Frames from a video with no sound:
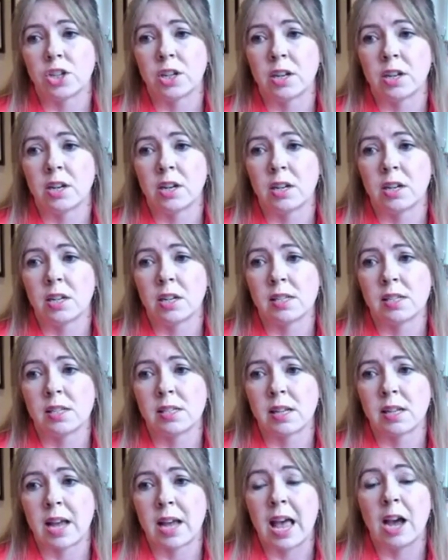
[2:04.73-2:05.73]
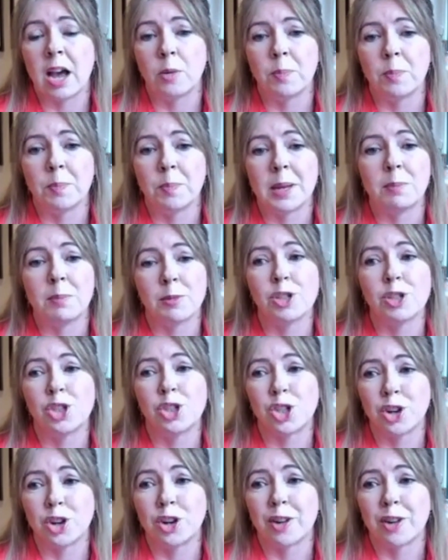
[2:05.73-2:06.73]
and has helped me
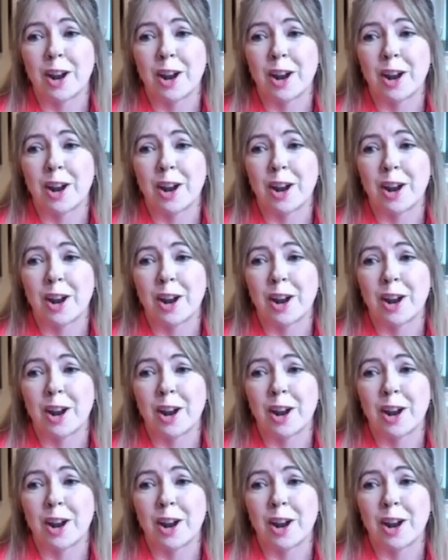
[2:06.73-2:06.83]
mature,